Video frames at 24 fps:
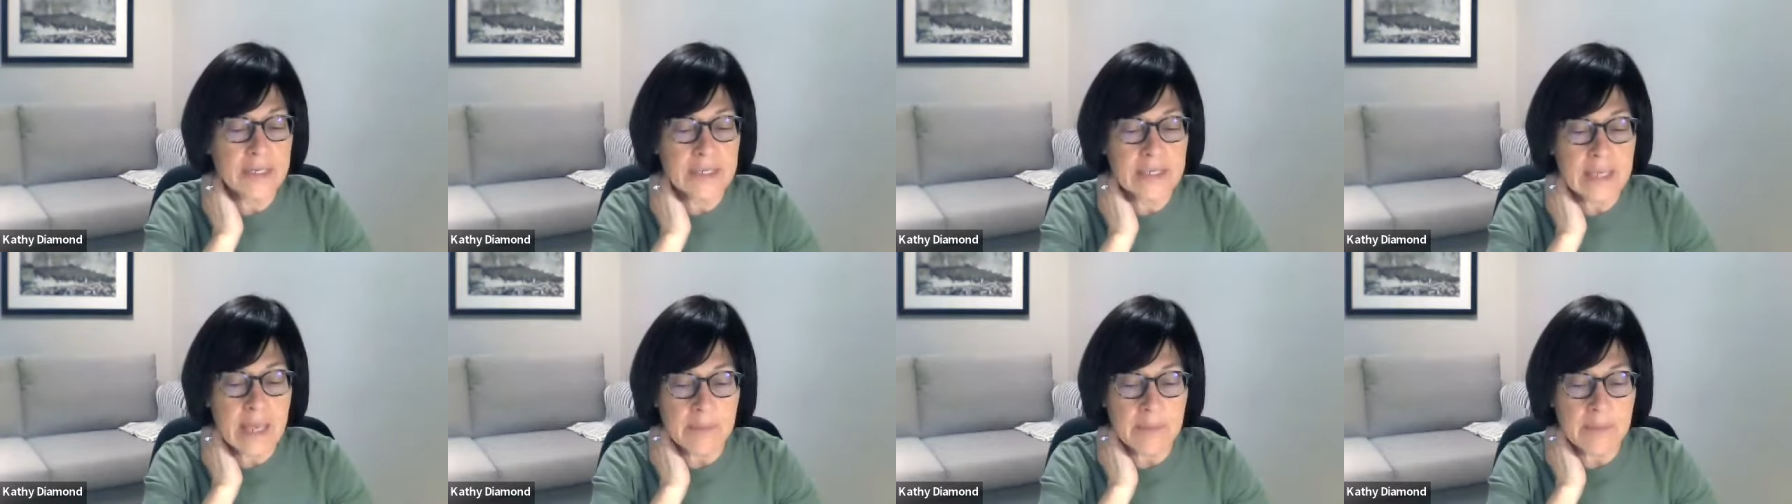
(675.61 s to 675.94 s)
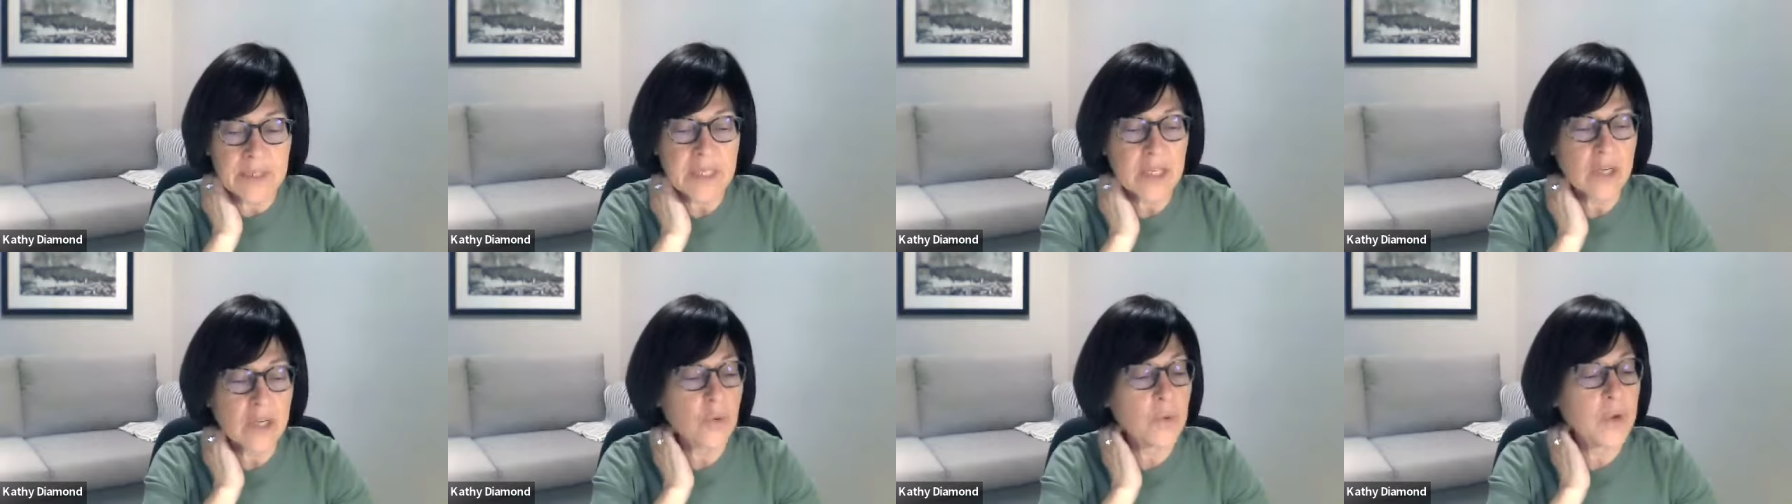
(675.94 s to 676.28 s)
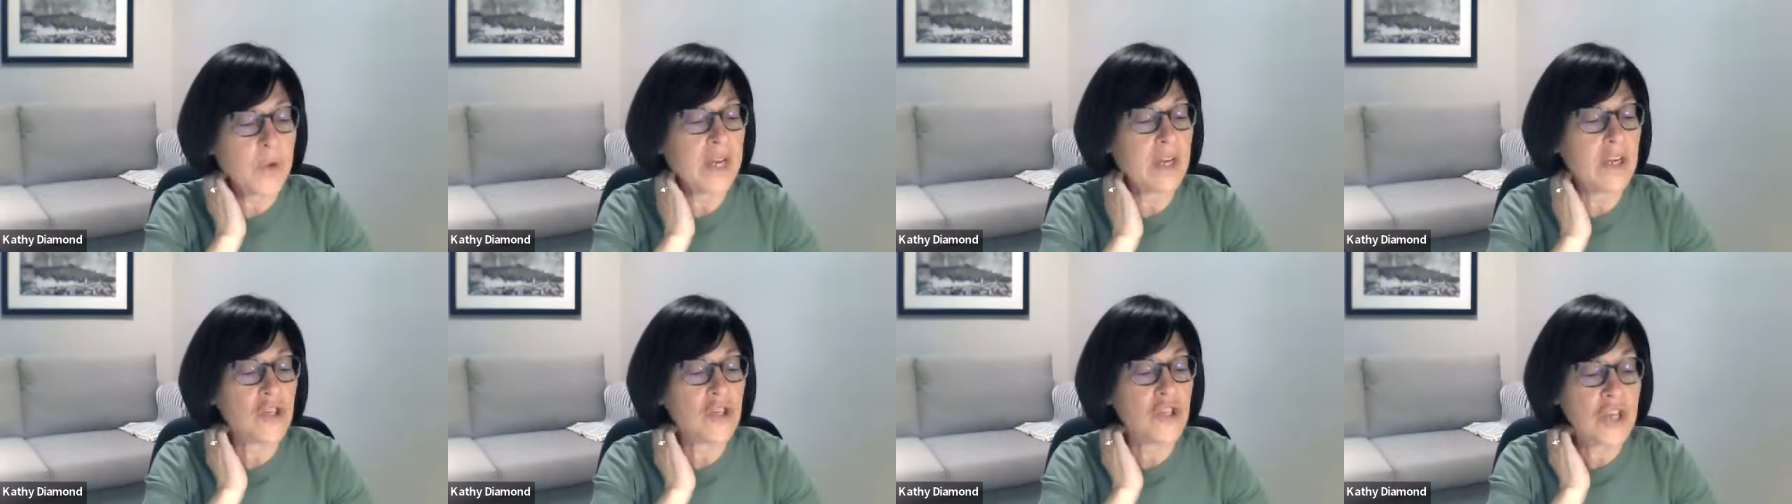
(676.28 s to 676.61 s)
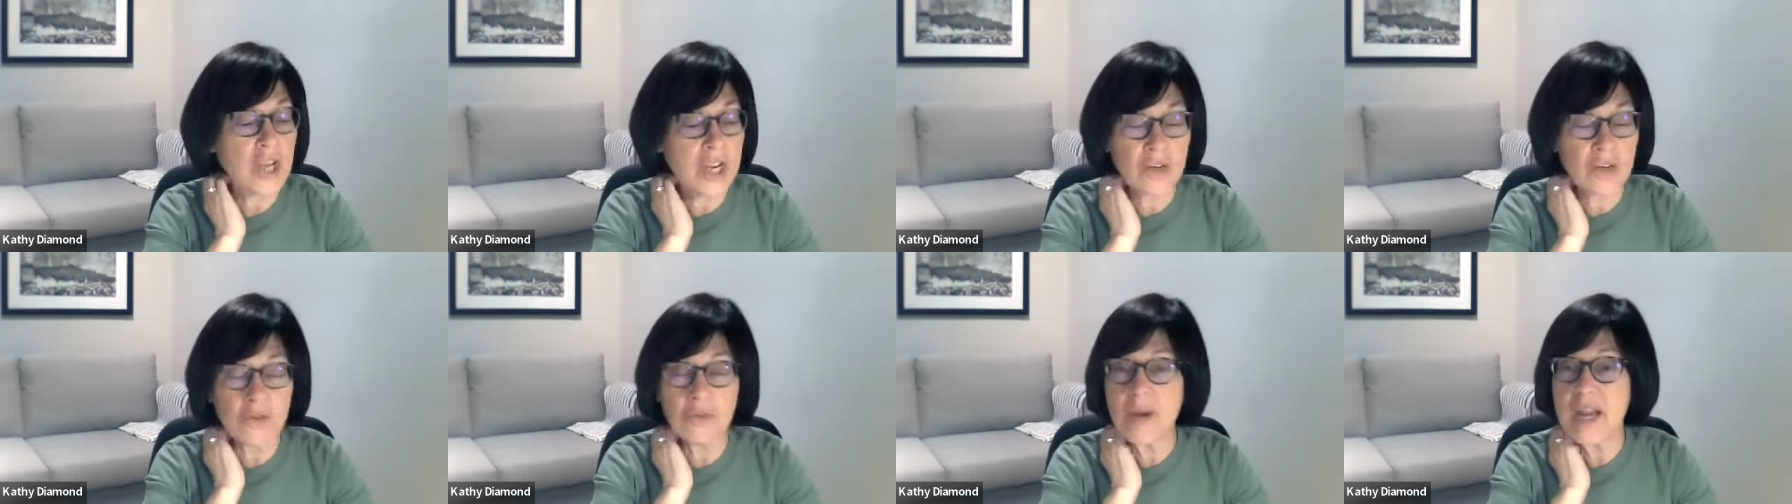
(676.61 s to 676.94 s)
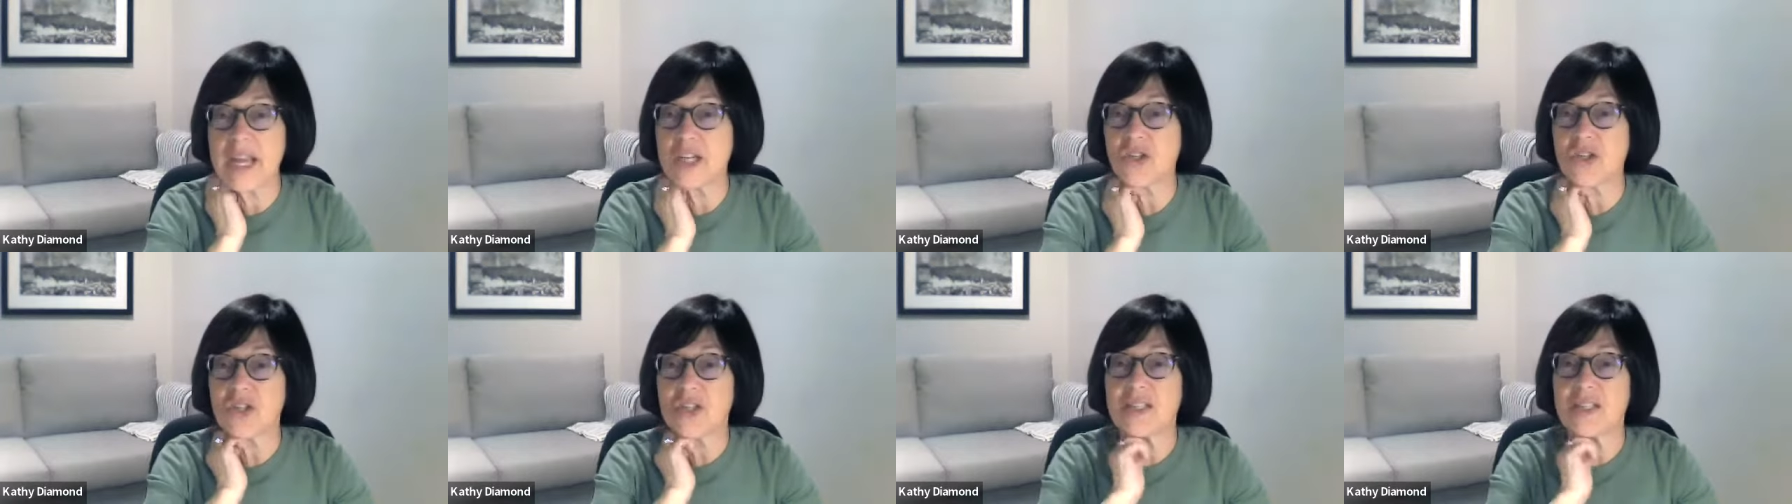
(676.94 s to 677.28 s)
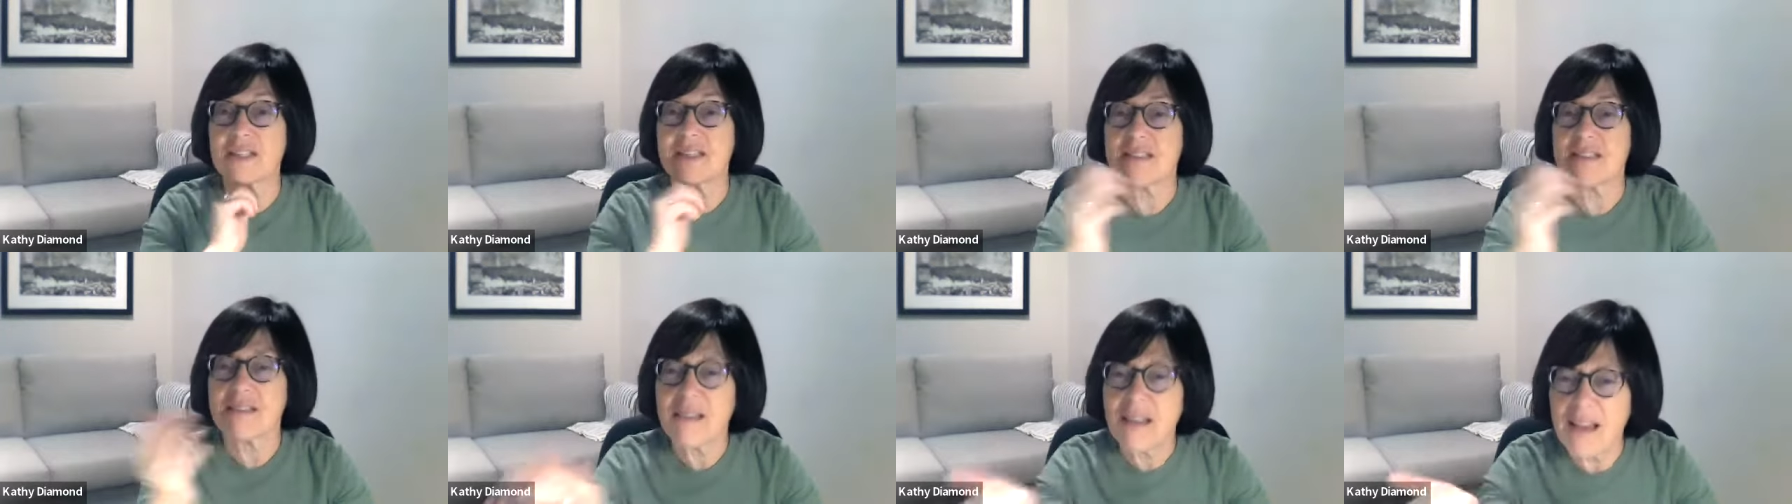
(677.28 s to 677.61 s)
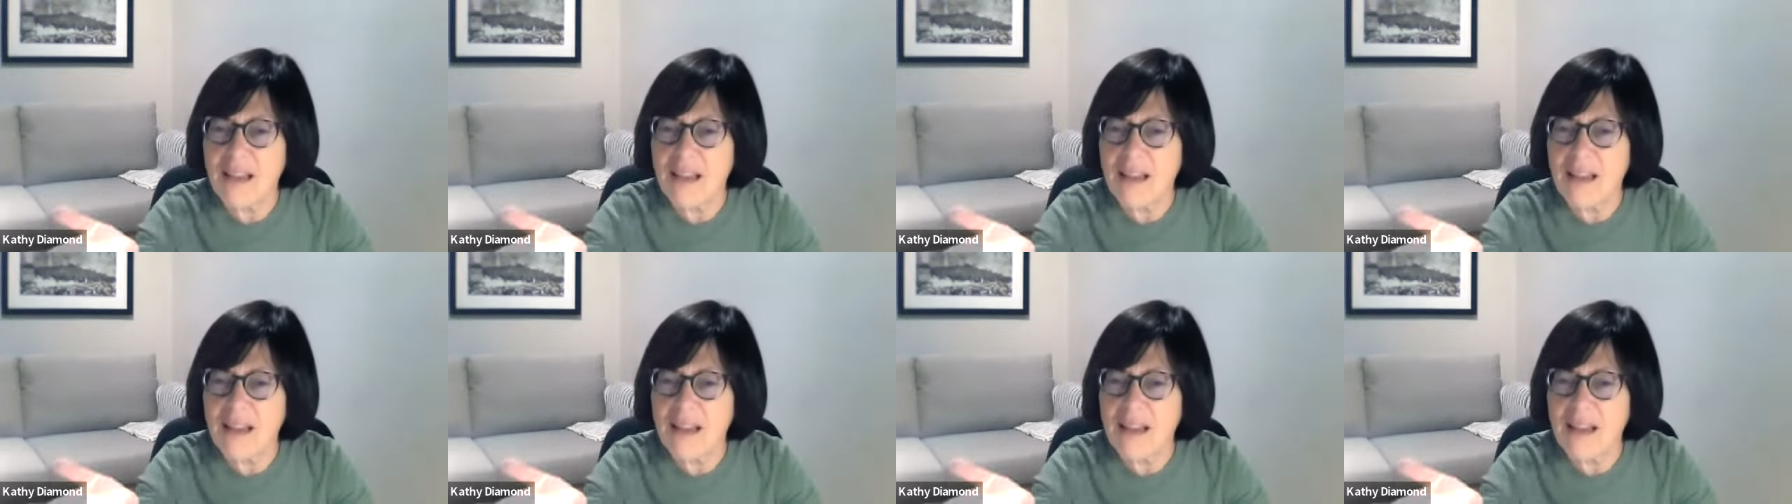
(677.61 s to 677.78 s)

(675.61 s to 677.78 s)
subsequent generations.